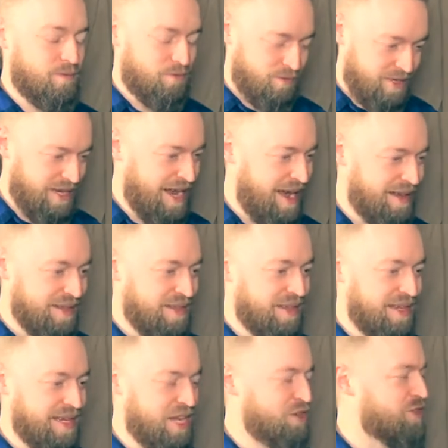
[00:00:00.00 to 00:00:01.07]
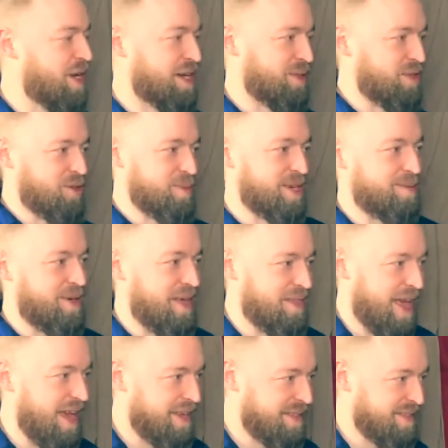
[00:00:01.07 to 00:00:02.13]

Yeah. Can you talk a little bit about that?